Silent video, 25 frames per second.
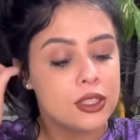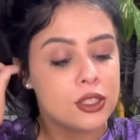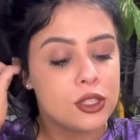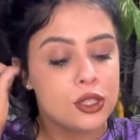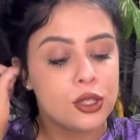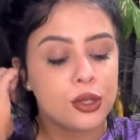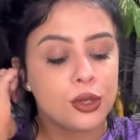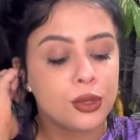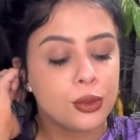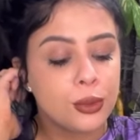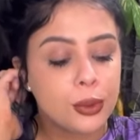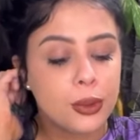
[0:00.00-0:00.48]

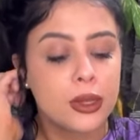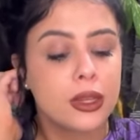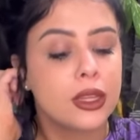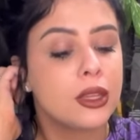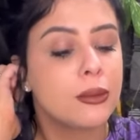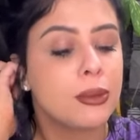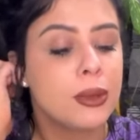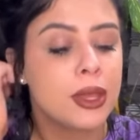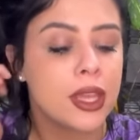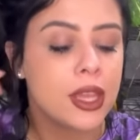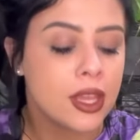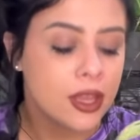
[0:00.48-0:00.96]
to really
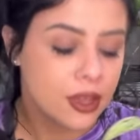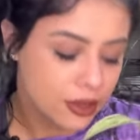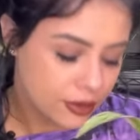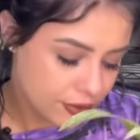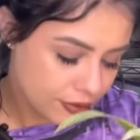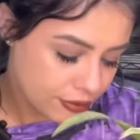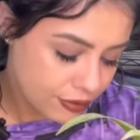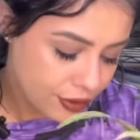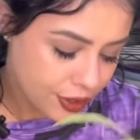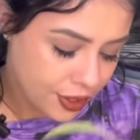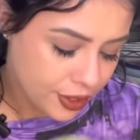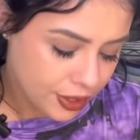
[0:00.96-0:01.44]
be
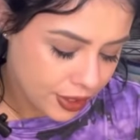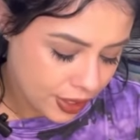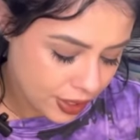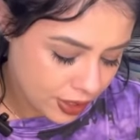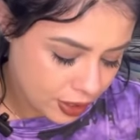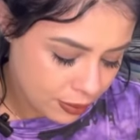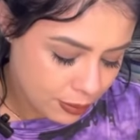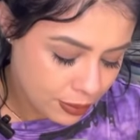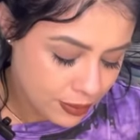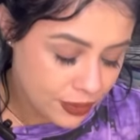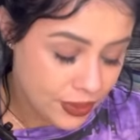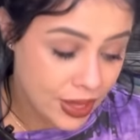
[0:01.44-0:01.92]

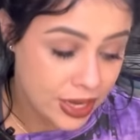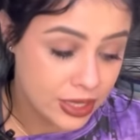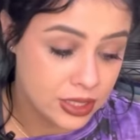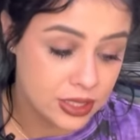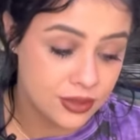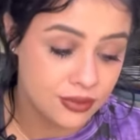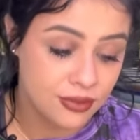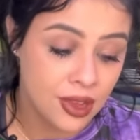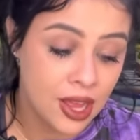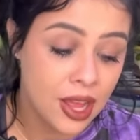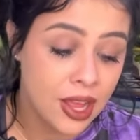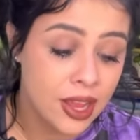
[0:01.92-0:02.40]
variegated, but
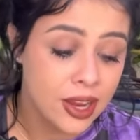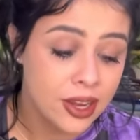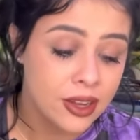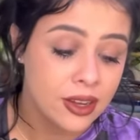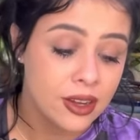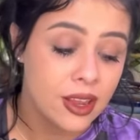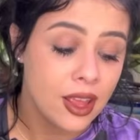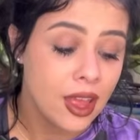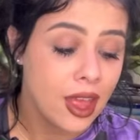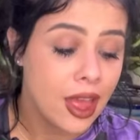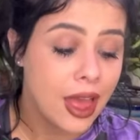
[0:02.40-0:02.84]
that's fine.